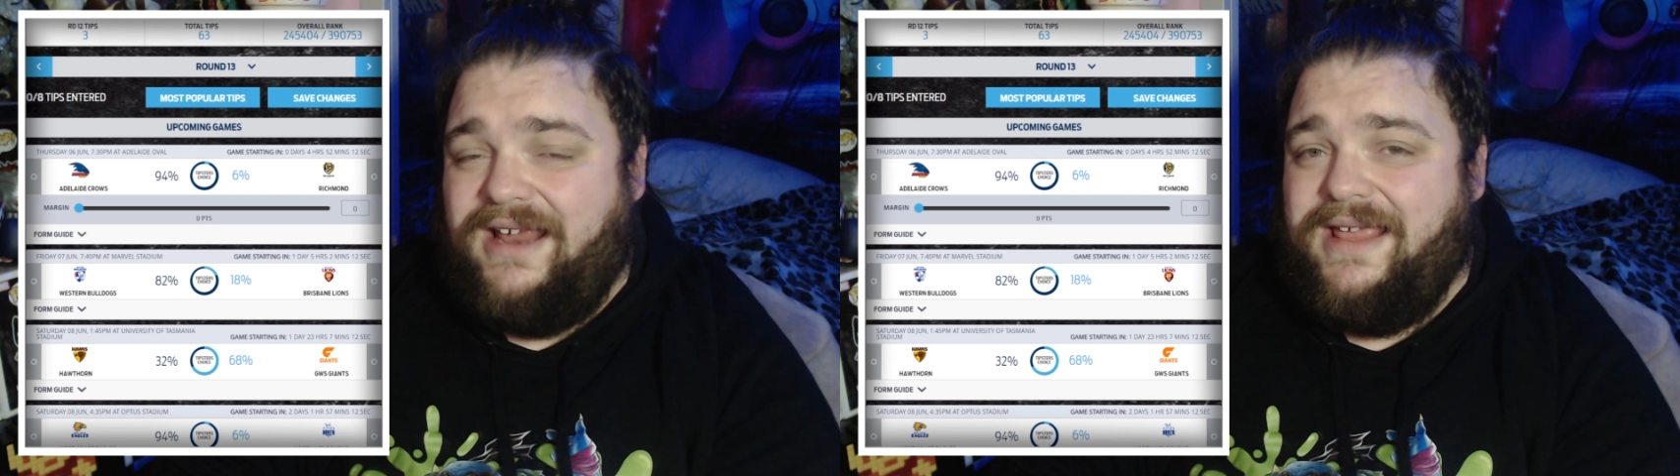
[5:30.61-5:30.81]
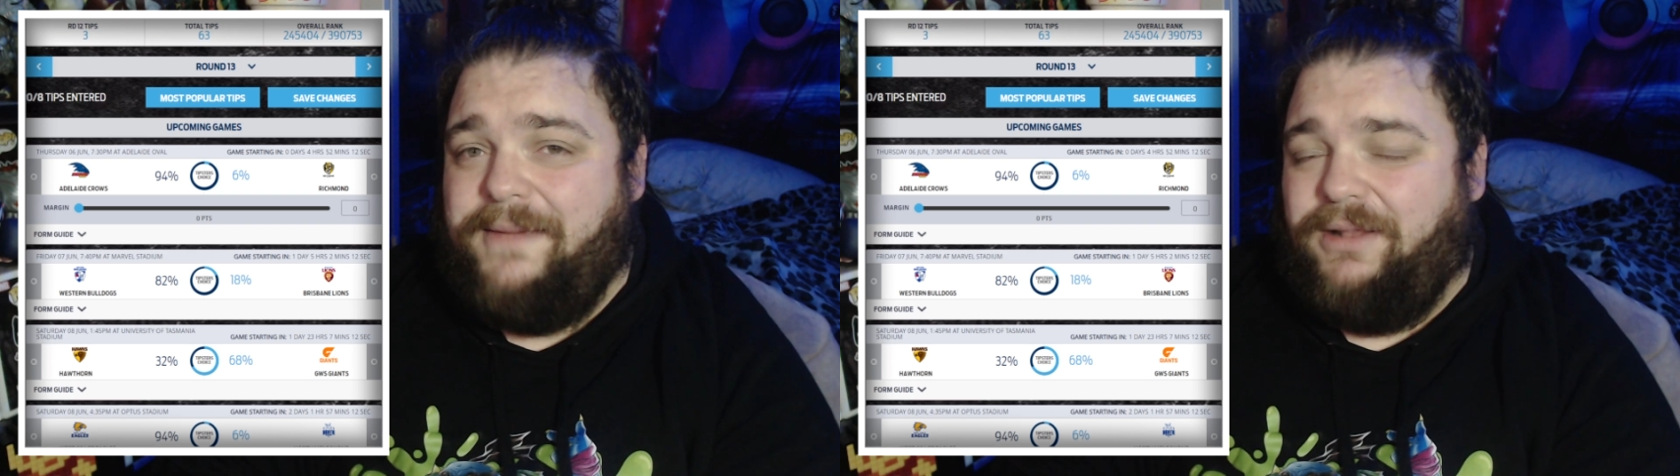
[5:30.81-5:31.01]

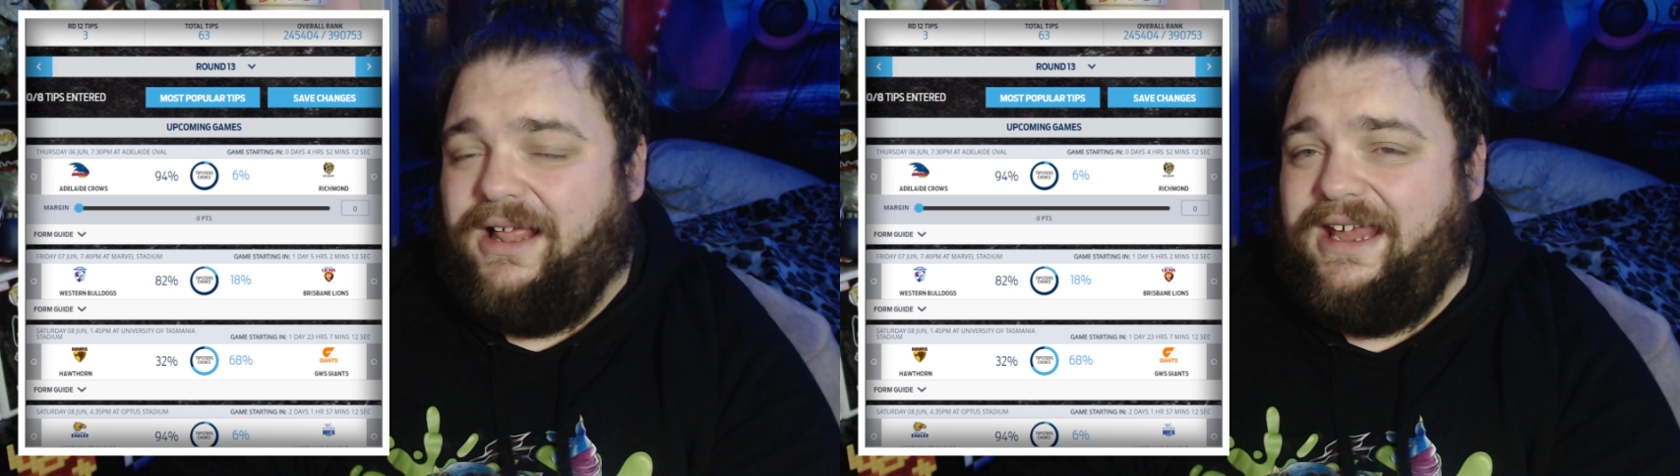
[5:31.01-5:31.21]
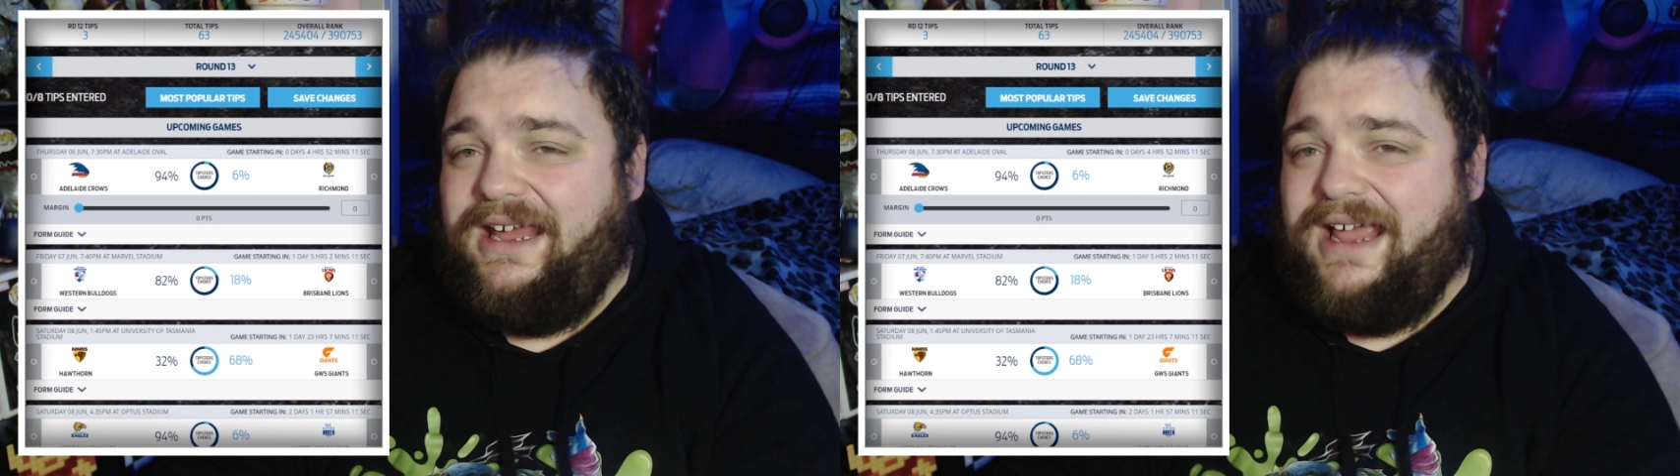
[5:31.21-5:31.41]
and they're
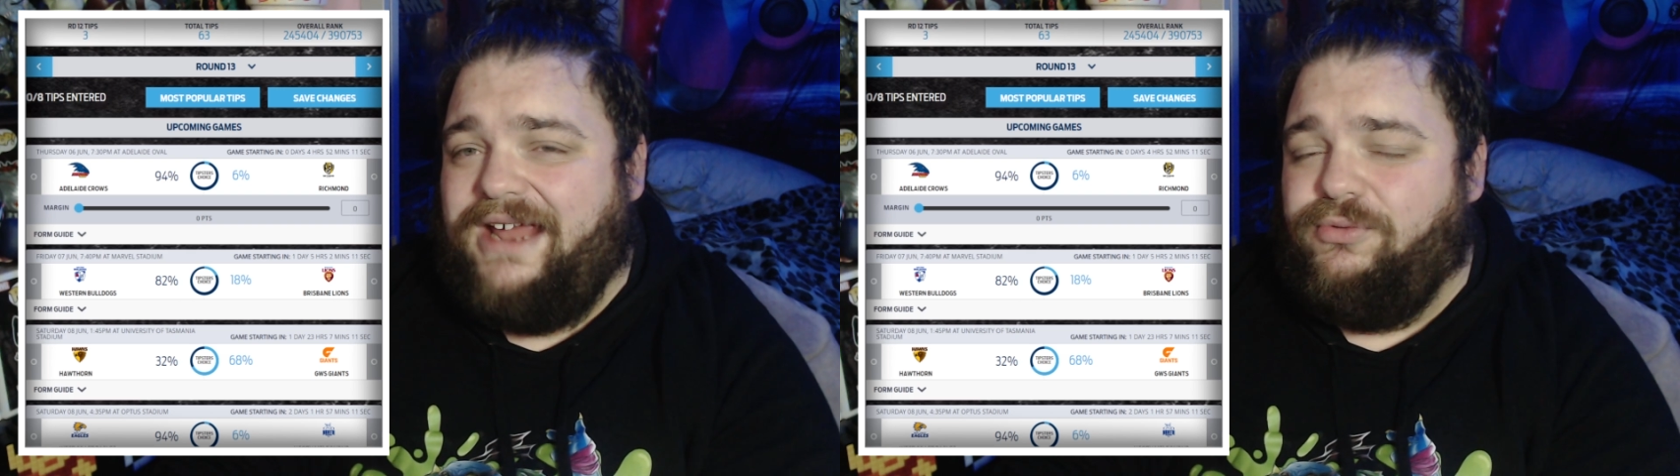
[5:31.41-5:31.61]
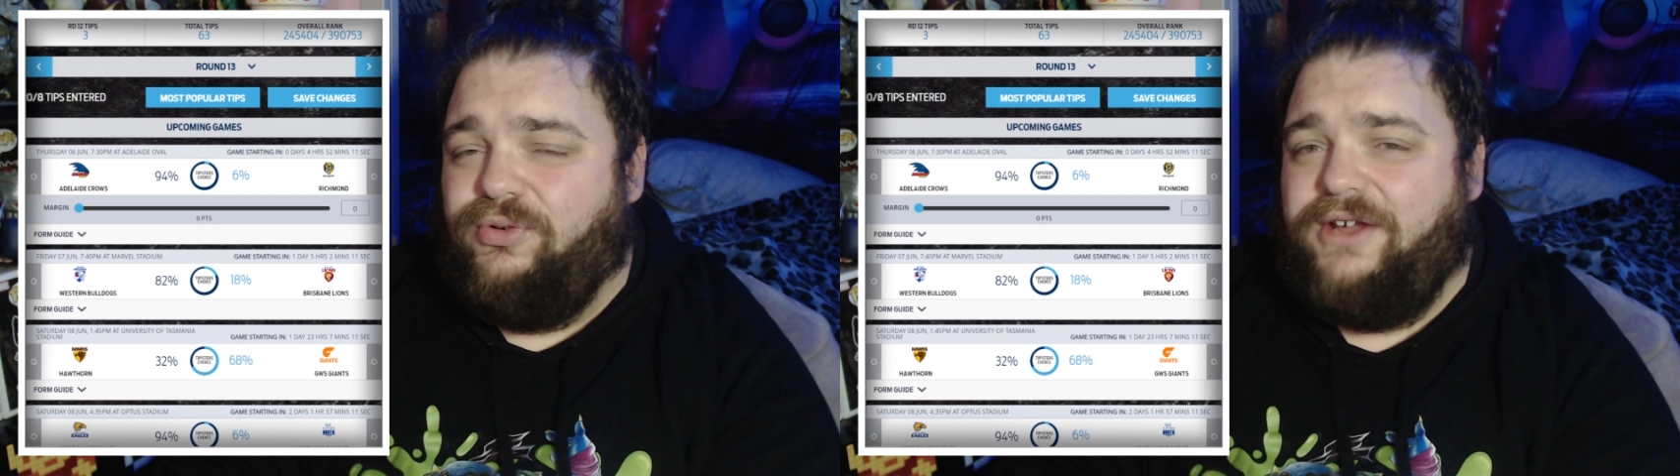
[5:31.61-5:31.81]
playing
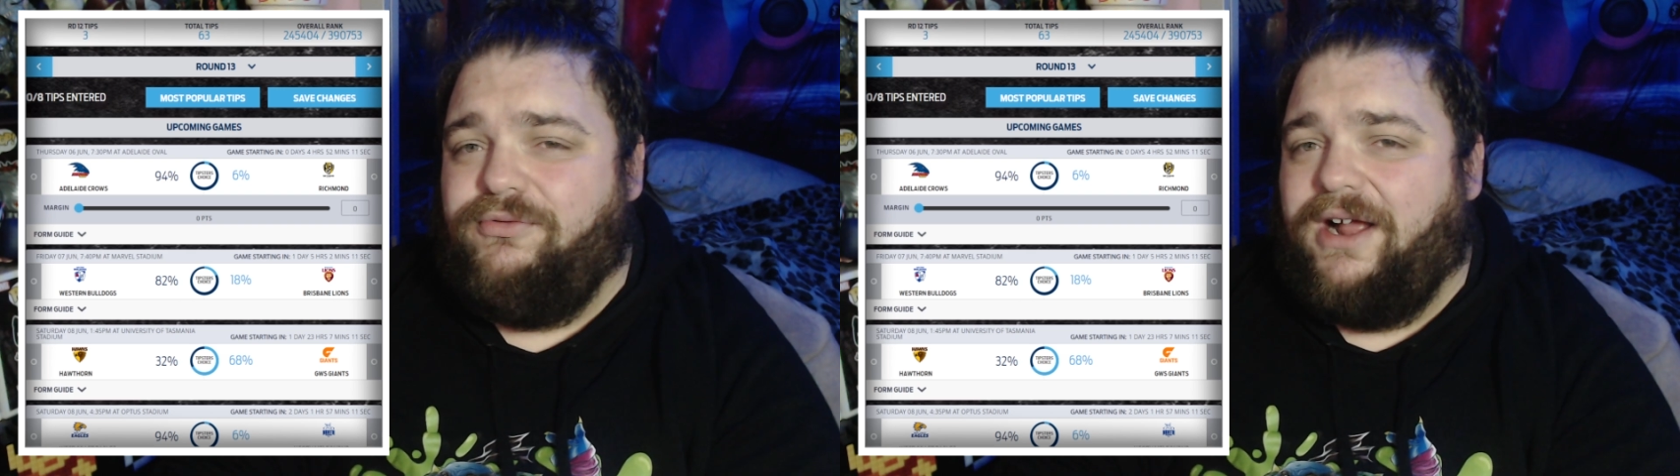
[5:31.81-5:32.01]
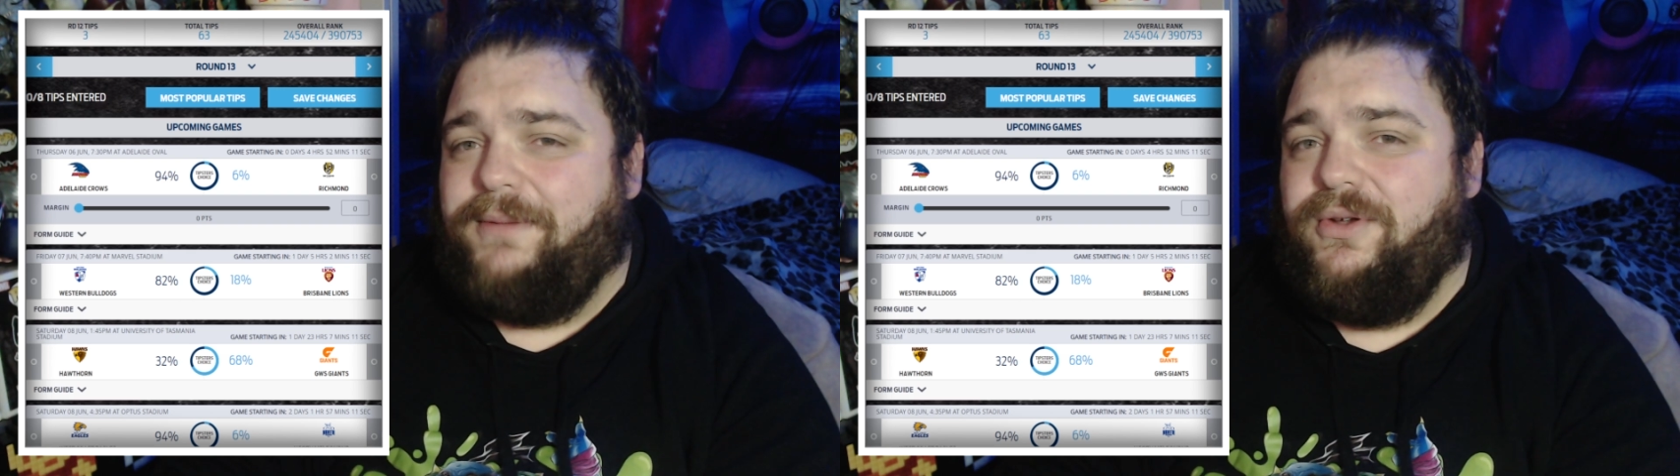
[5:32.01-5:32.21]
a rookie
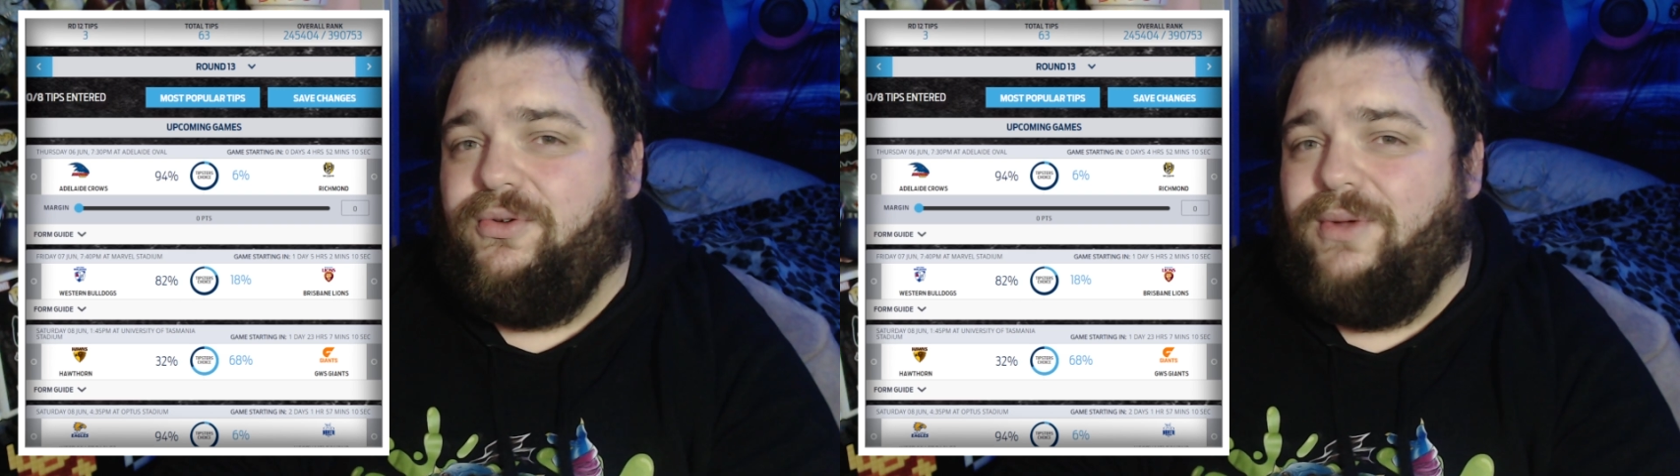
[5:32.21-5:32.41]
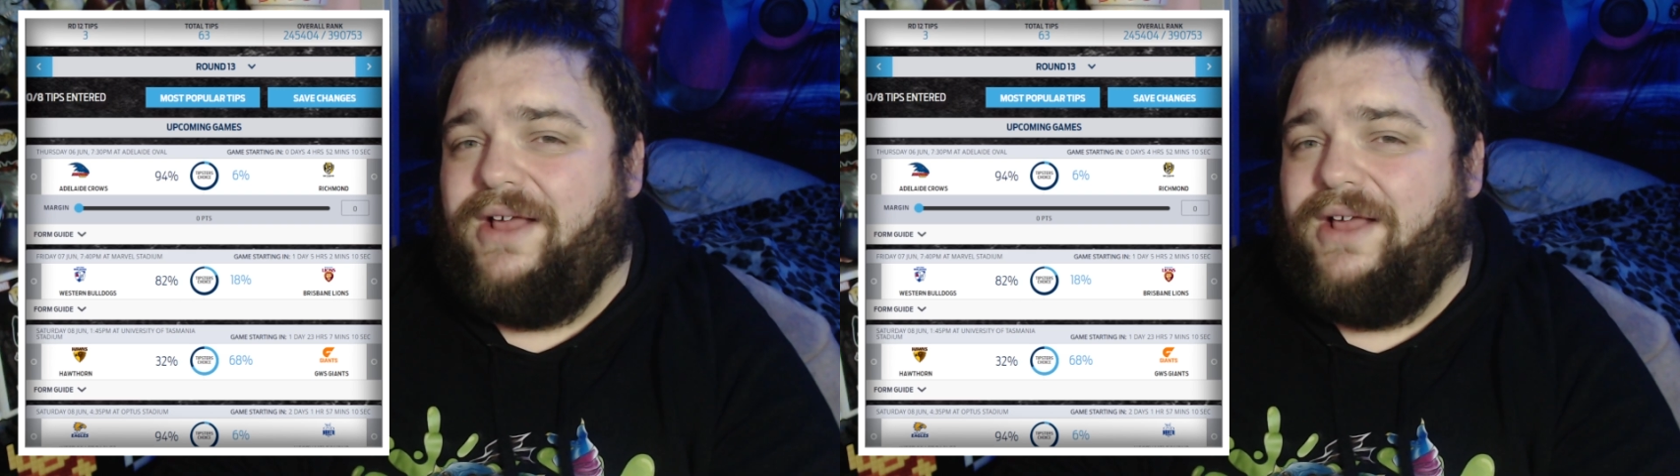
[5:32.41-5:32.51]
ruckman who